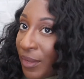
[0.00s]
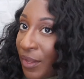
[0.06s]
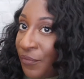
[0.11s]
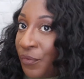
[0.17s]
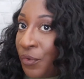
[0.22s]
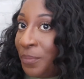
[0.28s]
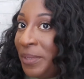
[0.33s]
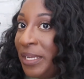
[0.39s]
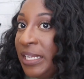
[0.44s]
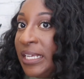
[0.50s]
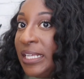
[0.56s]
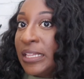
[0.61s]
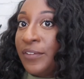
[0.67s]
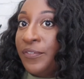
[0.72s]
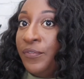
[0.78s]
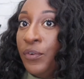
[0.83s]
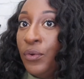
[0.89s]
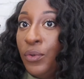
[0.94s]
For me to get
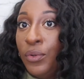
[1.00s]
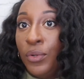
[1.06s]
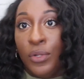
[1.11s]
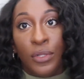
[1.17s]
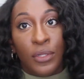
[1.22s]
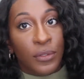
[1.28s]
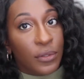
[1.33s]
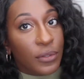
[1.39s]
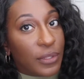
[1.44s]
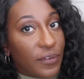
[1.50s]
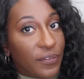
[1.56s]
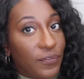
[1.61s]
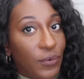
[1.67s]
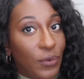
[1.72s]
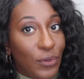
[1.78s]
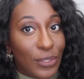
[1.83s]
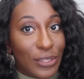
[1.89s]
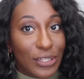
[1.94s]
the full
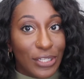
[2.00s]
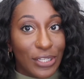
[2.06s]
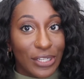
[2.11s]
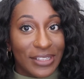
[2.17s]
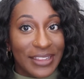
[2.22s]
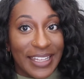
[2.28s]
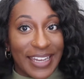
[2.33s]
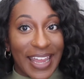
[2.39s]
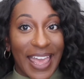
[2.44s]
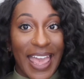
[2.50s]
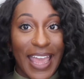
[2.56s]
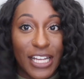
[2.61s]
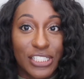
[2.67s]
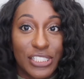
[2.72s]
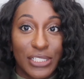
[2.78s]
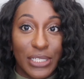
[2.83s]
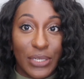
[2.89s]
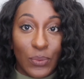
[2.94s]
look that I
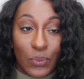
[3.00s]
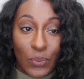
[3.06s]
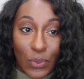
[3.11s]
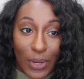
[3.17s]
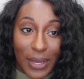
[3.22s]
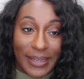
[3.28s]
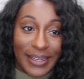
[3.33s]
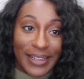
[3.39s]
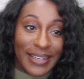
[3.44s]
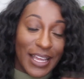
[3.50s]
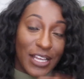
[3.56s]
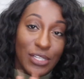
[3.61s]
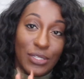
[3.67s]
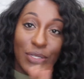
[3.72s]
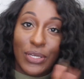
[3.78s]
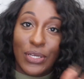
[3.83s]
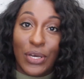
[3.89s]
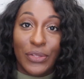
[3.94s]
actually wanted. Now
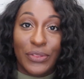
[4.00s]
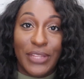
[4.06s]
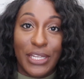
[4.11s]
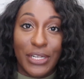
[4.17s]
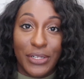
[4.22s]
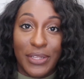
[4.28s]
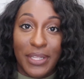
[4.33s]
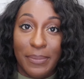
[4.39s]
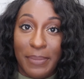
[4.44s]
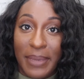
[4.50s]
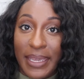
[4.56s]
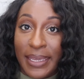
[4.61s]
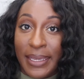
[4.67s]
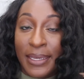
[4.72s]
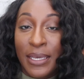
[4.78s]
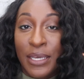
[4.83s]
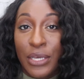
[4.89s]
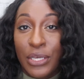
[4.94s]
you can go thinner than
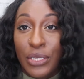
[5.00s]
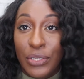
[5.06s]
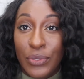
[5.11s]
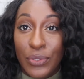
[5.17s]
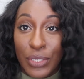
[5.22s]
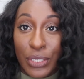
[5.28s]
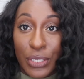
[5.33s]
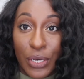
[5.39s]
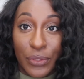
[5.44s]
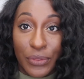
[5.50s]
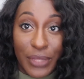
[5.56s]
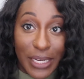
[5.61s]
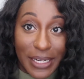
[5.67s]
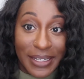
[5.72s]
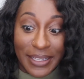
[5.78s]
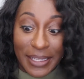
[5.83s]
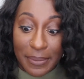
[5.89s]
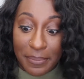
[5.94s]
me, you can go
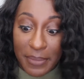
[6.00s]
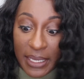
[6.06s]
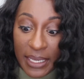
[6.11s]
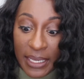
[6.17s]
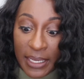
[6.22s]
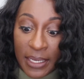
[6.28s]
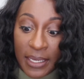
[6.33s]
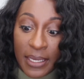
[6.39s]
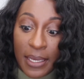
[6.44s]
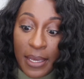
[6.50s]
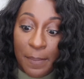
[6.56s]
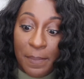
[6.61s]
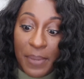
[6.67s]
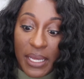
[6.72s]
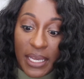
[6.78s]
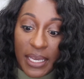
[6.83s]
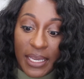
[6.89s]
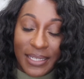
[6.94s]
thicker than me,
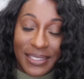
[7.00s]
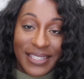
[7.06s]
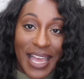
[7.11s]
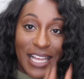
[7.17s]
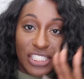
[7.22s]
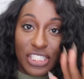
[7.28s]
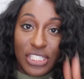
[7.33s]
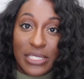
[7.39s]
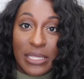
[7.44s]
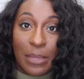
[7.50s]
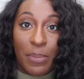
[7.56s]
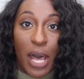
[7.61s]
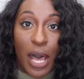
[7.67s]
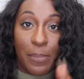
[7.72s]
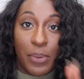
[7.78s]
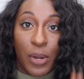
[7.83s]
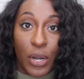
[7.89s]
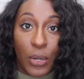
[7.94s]
but that's just the
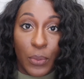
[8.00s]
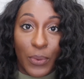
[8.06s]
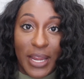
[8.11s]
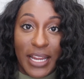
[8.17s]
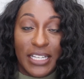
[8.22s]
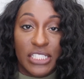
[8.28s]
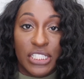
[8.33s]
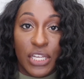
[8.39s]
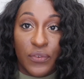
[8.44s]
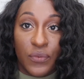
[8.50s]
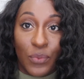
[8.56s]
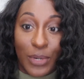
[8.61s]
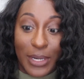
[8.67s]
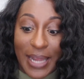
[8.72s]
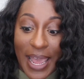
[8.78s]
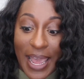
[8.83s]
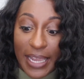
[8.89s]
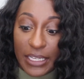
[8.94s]
ballpark range of
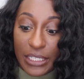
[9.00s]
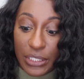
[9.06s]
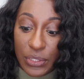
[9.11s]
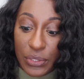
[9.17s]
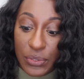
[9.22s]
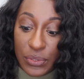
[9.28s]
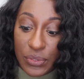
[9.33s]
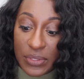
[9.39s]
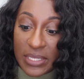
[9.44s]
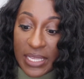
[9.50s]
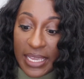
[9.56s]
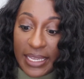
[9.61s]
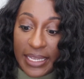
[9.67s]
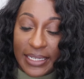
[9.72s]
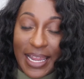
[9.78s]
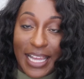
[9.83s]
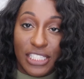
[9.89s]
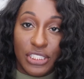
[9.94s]
what I used.
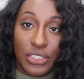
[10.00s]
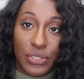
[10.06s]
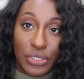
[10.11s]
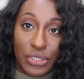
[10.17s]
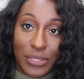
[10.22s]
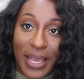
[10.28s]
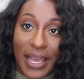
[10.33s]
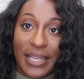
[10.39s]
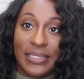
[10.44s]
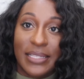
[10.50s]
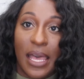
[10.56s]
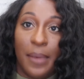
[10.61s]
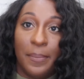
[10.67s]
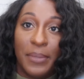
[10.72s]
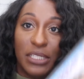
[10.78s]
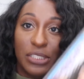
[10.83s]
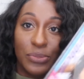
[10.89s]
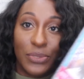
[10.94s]
And I showed you guys
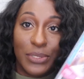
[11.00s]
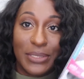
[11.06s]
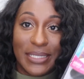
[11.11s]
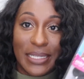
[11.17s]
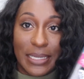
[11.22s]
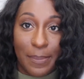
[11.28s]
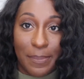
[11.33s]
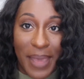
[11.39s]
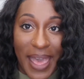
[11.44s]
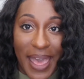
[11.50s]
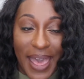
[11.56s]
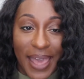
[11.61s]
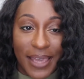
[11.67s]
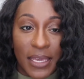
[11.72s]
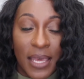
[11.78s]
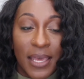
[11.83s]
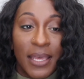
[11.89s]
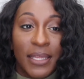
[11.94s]
how much was in a
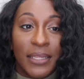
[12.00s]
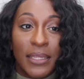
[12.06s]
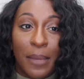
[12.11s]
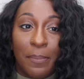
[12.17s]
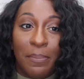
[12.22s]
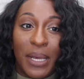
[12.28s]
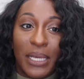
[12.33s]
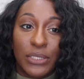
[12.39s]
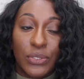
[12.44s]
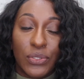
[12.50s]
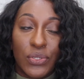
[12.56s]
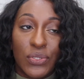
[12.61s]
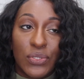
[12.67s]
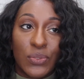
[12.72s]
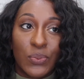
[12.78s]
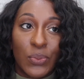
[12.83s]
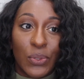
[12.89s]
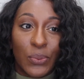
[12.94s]
pack. The
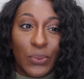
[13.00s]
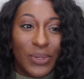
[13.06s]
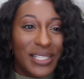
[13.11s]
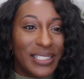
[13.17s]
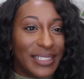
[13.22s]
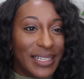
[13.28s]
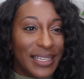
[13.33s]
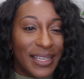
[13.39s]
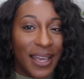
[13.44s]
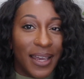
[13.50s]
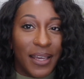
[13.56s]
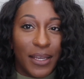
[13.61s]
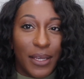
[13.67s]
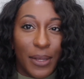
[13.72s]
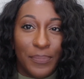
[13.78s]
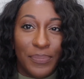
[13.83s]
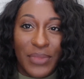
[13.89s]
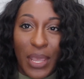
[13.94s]
bundles were really,
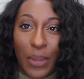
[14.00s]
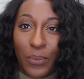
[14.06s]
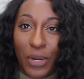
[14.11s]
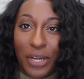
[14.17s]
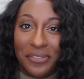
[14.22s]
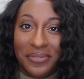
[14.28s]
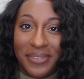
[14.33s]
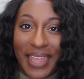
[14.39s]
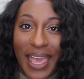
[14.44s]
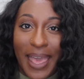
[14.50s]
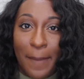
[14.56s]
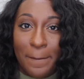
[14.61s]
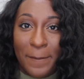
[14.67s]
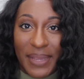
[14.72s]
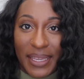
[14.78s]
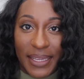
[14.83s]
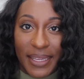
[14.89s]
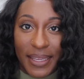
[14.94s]
they weren't that
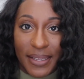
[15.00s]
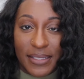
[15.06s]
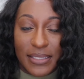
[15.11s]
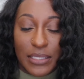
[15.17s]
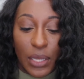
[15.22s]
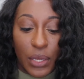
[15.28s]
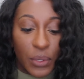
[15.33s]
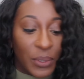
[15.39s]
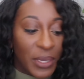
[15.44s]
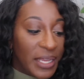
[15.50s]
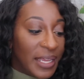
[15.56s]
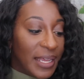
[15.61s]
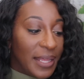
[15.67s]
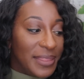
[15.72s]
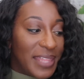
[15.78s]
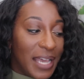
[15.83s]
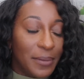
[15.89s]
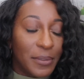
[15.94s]
big. So
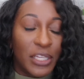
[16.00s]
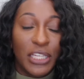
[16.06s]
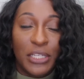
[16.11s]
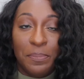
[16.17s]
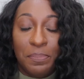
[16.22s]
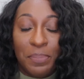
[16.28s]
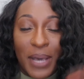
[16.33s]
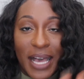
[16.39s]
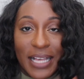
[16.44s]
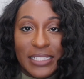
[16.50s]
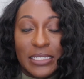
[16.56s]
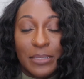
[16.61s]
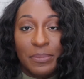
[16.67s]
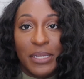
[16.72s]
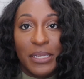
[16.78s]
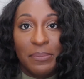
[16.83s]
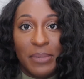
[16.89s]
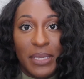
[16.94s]
that could
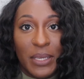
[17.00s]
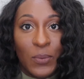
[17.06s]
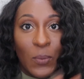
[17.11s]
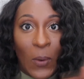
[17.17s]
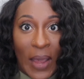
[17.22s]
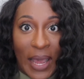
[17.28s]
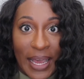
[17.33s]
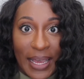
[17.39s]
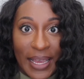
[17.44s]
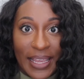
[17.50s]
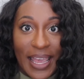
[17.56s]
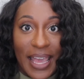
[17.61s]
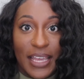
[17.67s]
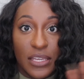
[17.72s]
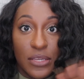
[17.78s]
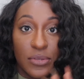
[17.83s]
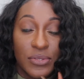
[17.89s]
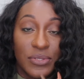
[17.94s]
possibly be why
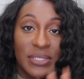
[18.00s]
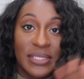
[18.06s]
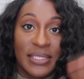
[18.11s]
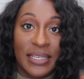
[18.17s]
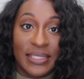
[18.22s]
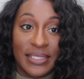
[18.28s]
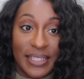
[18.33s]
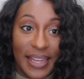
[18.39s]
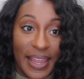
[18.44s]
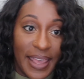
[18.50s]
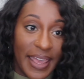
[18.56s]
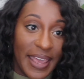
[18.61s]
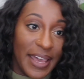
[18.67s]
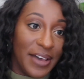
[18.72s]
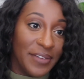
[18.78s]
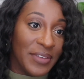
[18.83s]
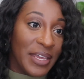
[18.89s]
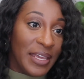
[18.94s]
I used
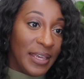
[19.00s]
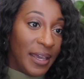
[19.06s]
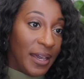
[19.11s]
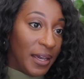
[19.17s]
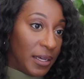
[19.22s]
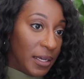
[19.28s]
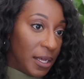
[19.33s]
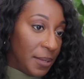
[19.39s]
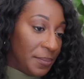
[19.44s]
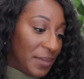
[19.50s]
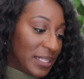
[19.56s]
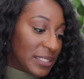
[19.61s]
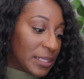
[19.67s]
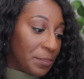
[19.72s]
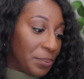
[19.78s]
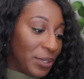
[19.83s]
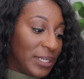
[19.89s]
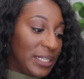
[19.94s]
6.5. It's
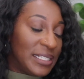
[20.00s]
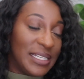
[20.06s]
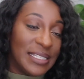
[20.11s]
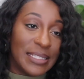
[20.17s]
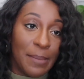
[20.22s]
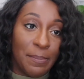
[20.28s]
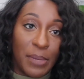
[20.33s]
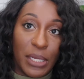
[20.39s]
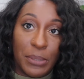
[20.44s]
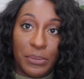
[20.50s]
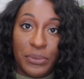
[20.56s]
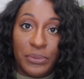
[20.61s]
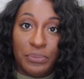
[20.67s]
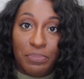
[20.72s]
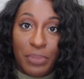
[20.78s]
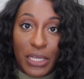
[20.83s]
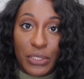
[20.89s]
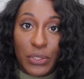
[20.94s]
a pretty decent
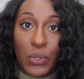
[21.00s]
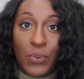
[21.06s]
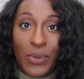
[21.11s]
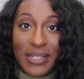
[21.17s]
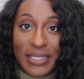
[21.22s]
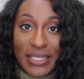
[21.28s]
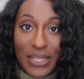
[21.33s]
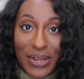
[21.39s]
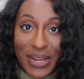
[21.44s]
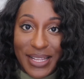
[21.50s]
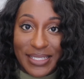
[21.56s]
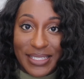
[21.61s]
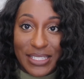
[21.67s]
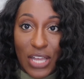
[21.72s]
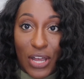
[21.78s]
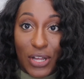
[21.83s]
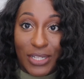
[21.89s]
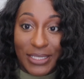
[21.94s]
bundle once they're
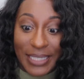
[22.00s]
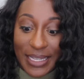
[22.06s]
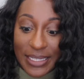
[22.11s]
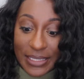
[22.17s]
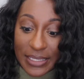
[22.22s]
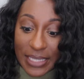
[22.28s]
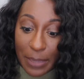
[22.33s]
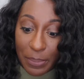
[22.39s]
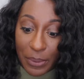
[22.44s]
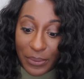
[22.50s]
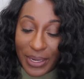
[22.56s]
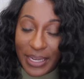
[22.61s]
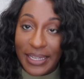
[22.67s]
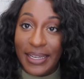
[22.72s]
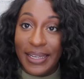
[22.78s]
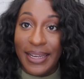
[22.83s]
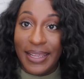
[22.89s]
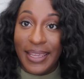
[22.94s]
installed and
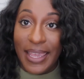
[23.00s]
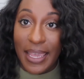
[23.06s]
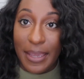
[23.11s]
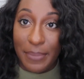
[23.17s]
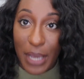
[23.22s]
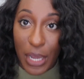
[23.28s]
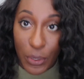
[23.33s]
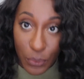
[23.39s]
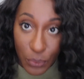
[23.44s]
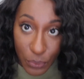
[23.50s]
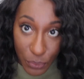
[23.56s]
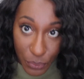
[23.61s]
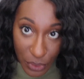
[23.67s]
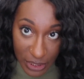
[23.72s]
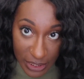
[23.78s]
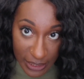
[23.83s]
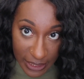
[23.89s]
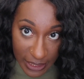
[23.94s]
separated. It came out
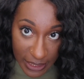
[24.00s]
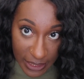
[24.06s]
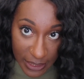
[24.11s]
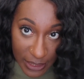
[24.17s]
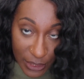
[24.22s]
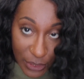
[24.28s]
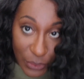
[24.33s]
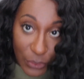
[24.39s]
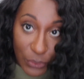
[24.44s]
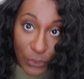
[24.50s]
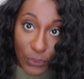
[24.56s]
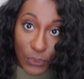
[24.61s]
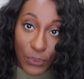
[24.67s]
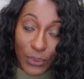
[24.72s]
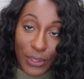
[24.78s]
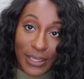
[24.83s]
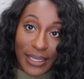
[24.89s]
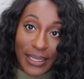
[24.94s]
really,
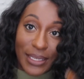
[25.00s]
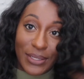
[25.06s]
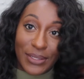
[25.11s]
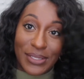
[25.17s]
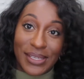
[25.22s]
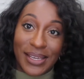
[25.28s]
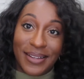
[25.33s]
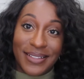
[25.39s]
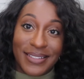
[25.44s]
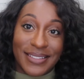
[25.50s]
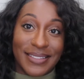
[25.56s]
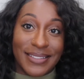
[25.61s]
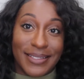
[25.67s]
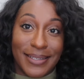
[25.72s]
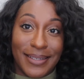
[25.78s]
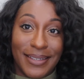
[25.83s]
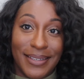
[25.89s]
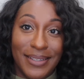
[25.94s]
really cute. Do y'all
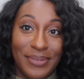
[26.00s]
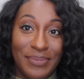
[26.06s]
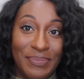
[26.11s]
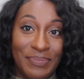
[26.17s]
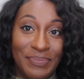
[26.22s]
see?